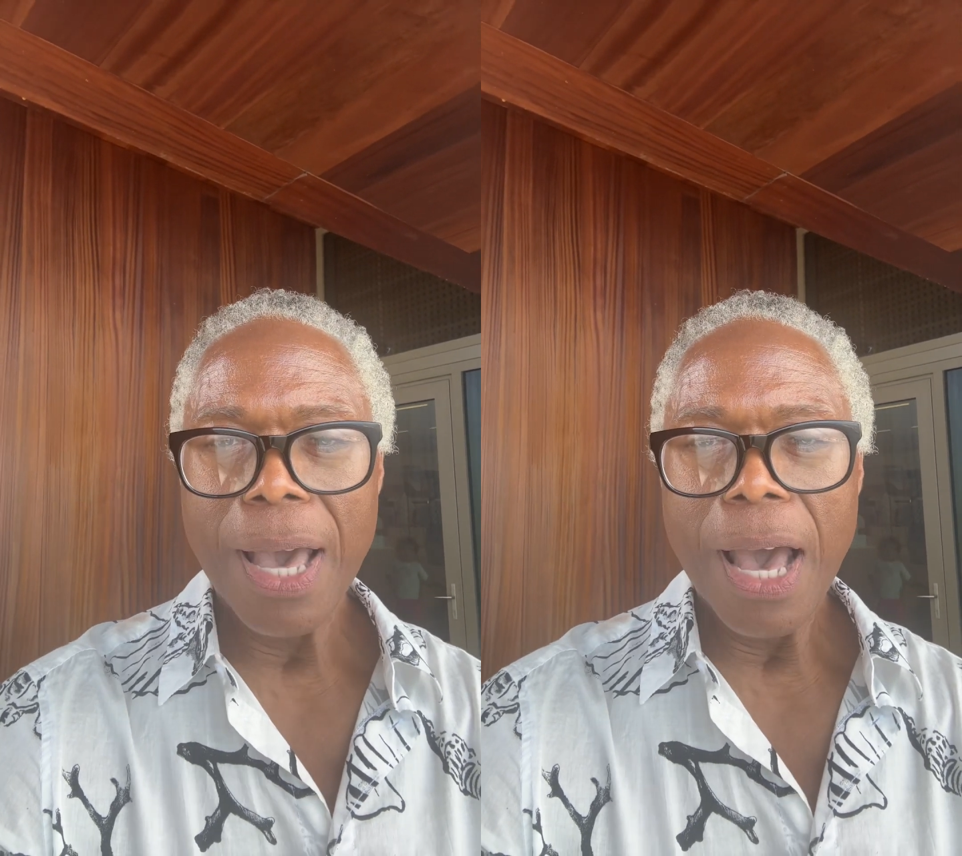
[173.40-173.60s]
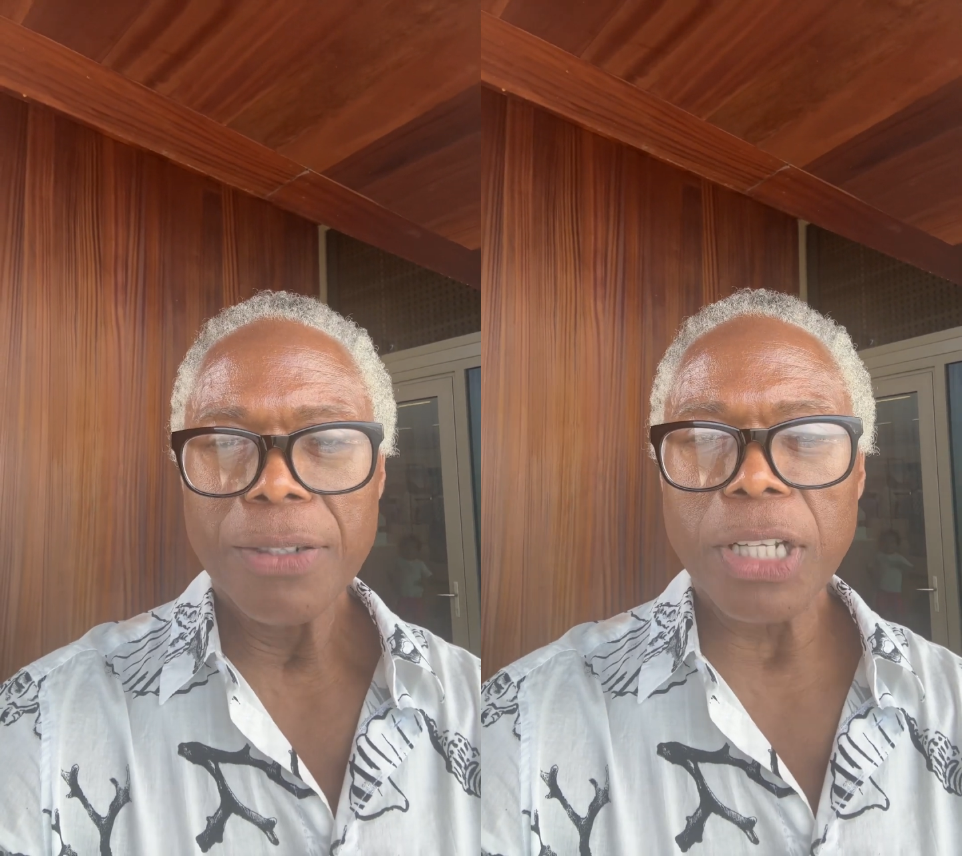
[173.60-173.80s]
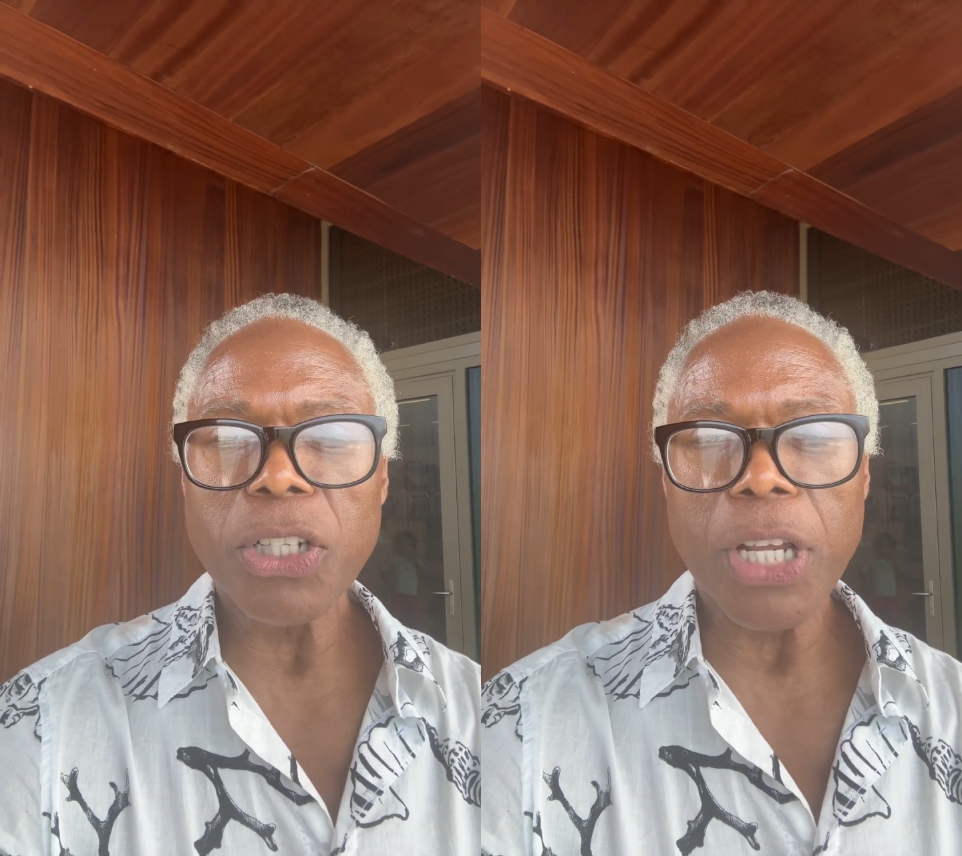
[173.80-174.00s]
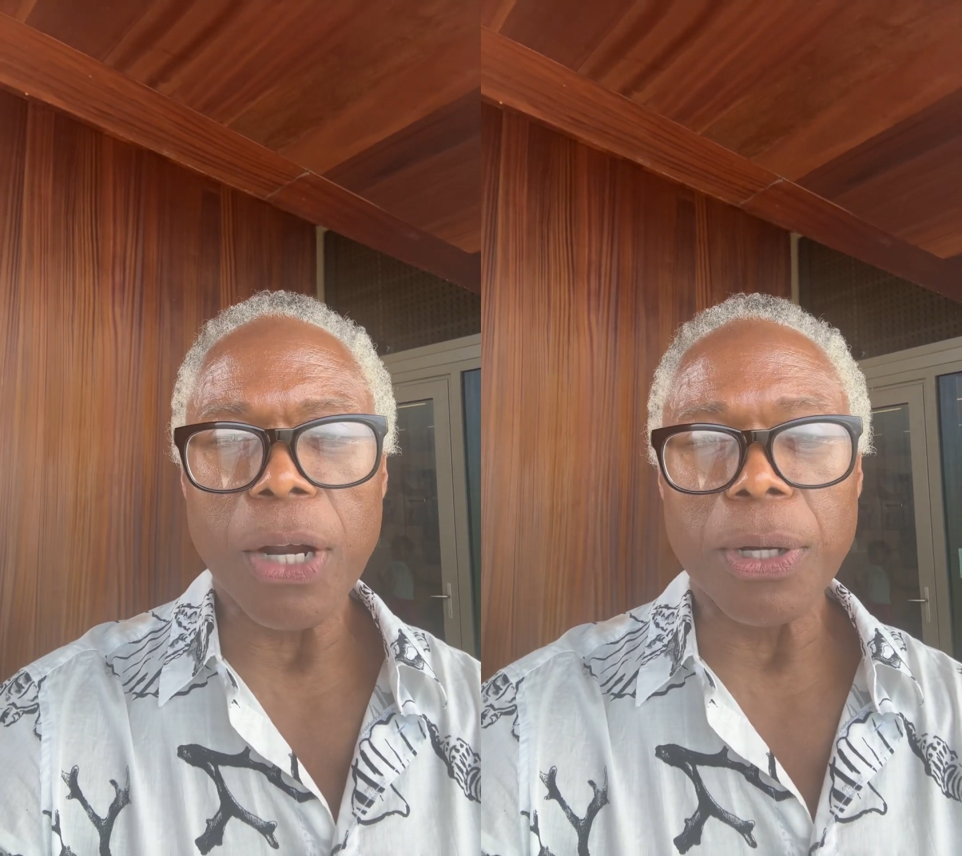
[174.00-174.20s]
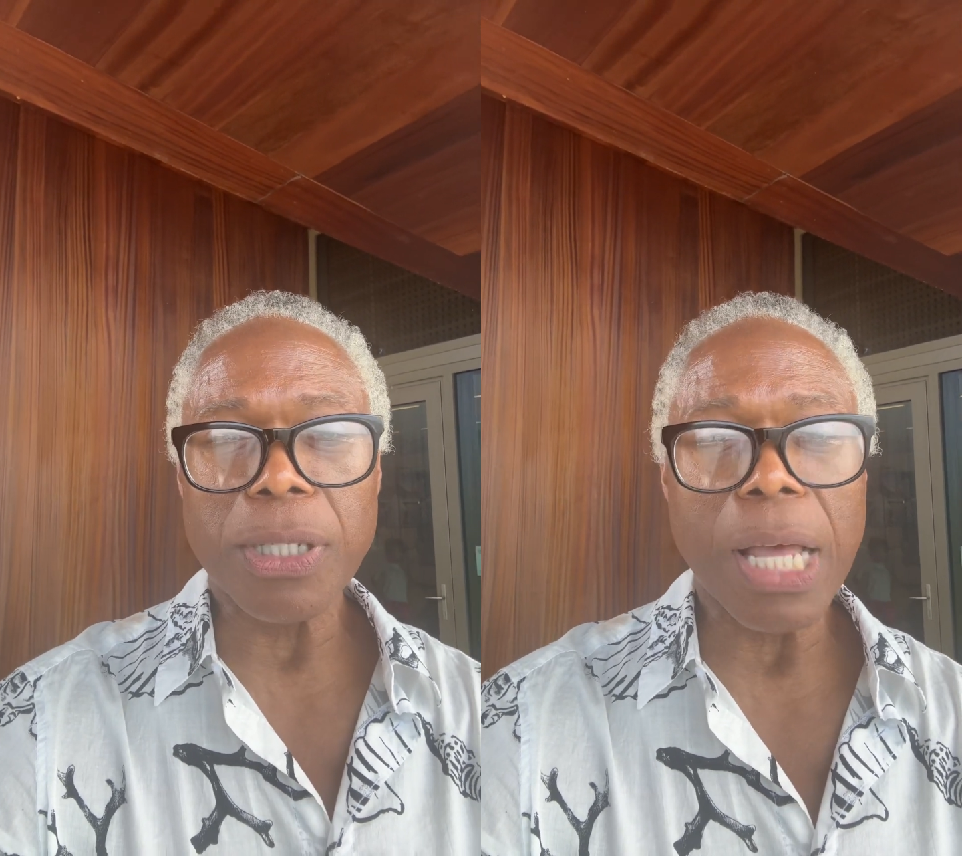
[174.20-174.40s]

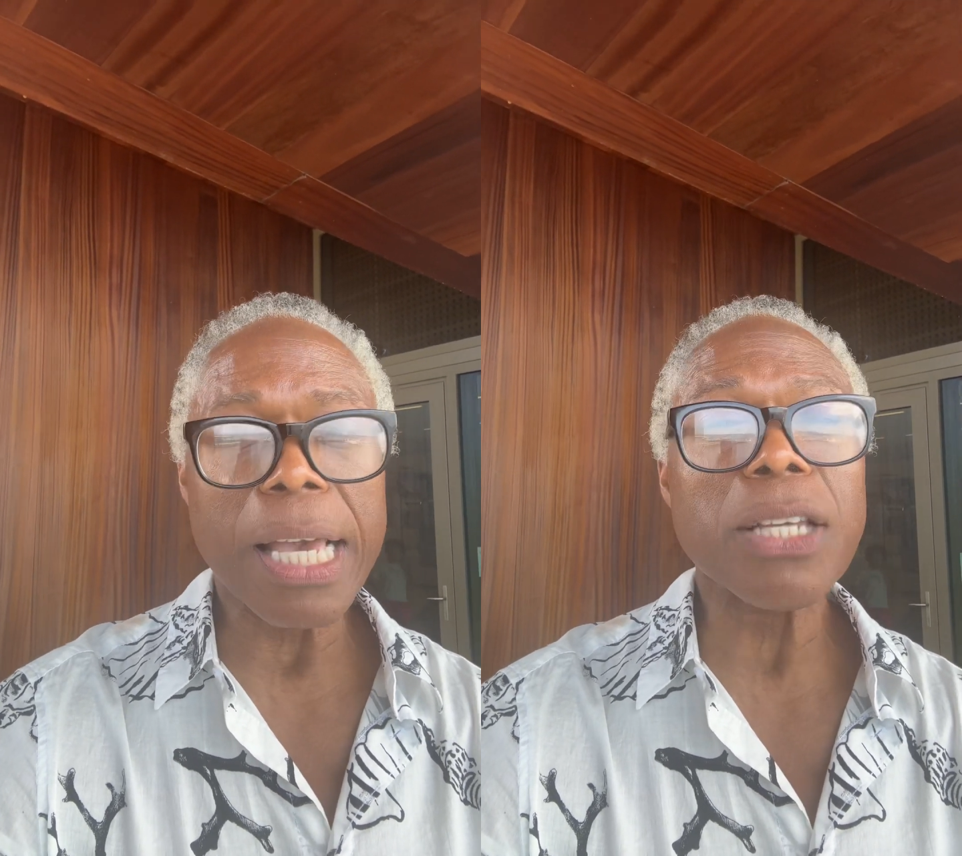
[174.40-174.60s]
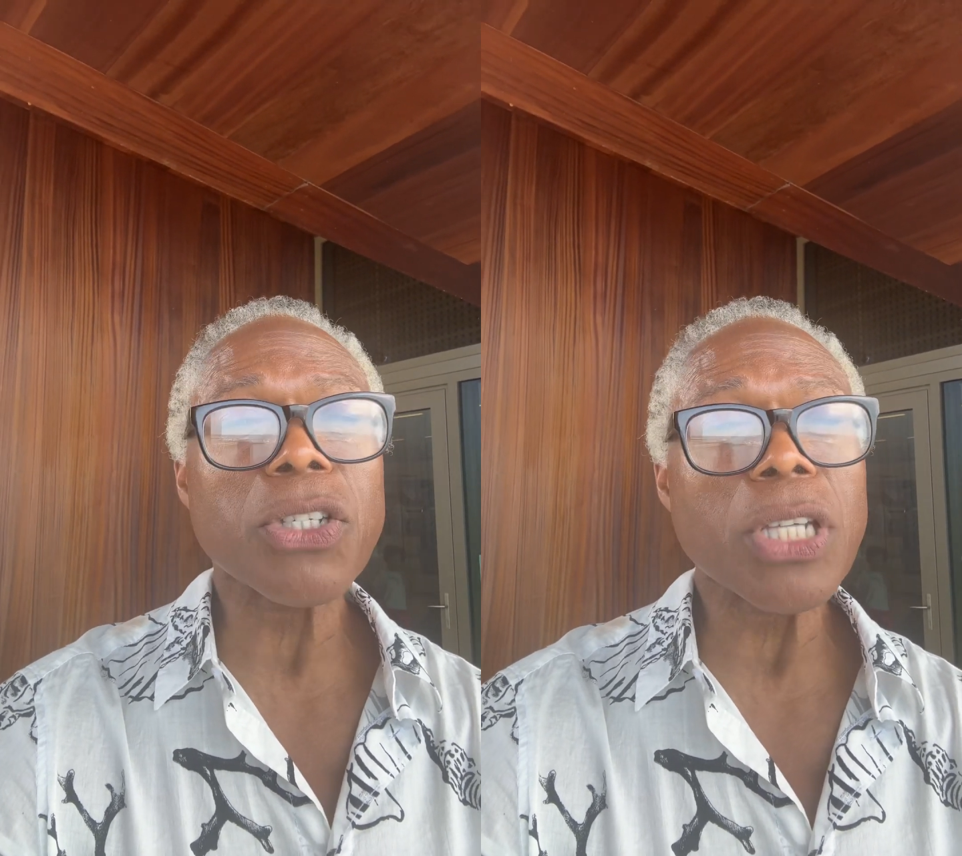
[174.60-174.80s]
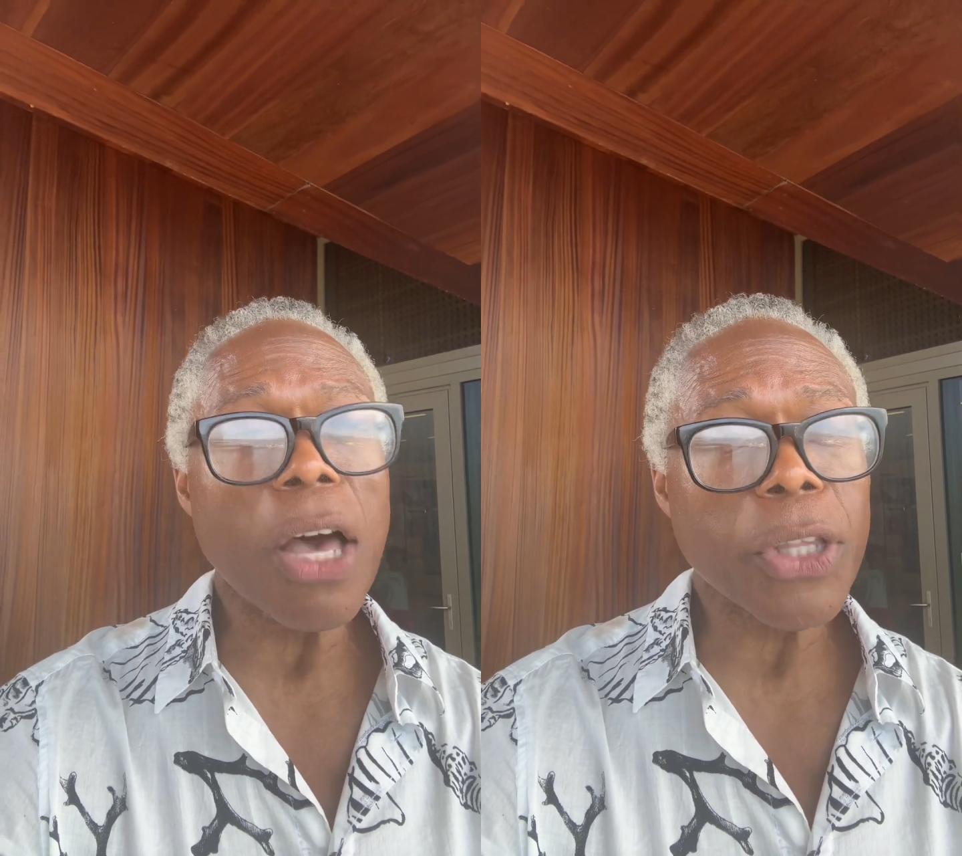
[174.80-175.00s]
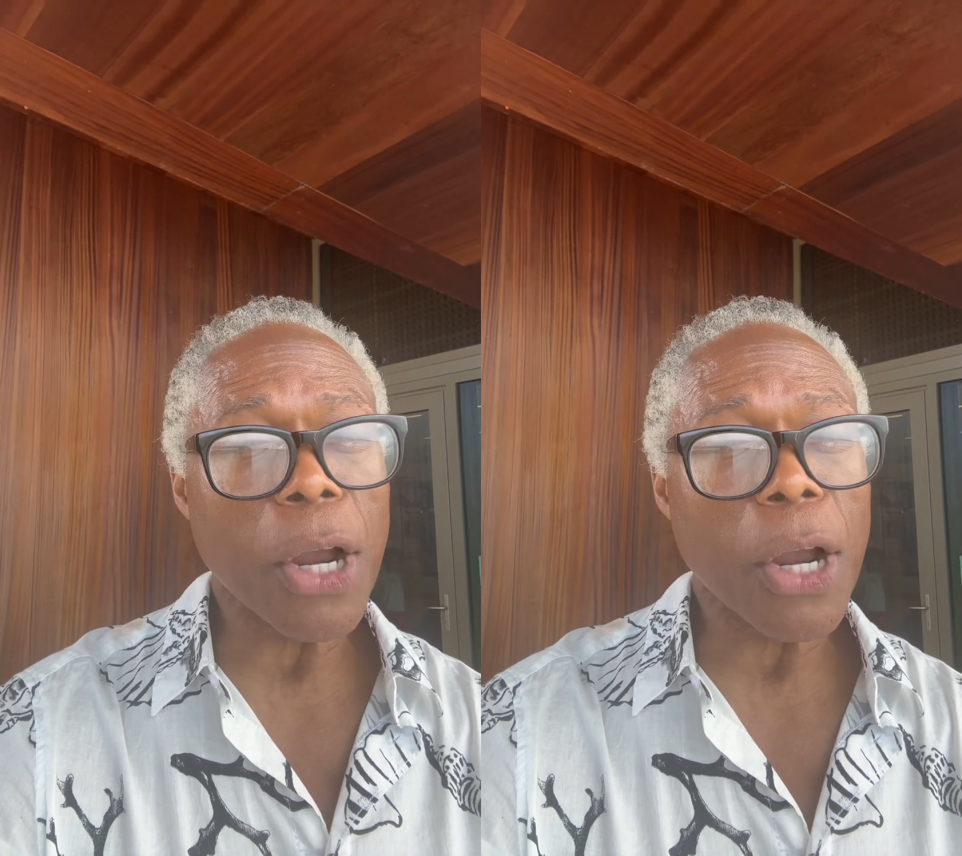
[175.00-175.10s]
Dignitaries like South